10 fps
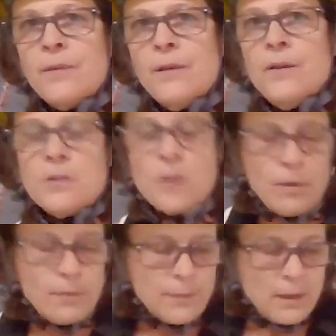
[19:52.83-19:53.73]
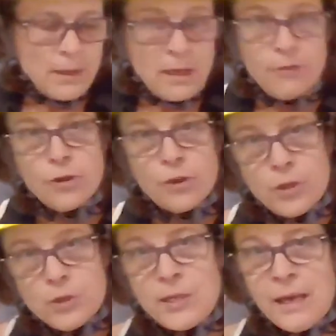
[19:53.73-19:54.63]
So if you're
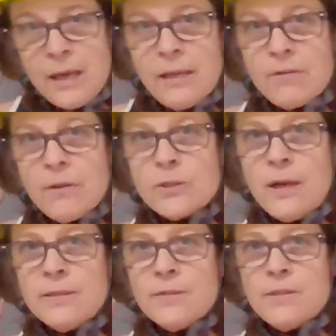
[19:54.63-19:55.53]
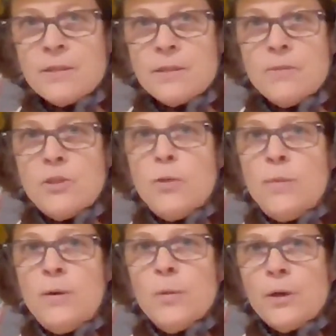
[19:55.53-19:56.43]
using any of those kinds of systems, you would be
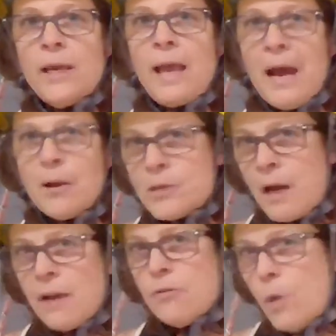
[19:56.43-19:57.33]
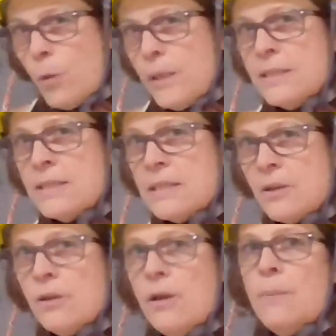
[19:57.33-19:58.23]
working outside of what we
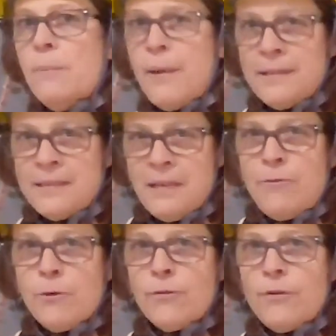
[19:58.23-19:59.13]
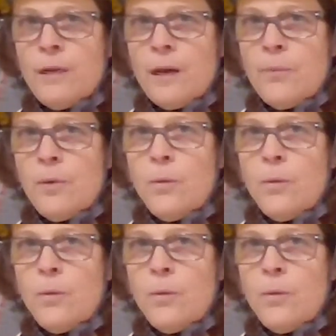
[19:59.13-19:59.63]
consider by the Z459.1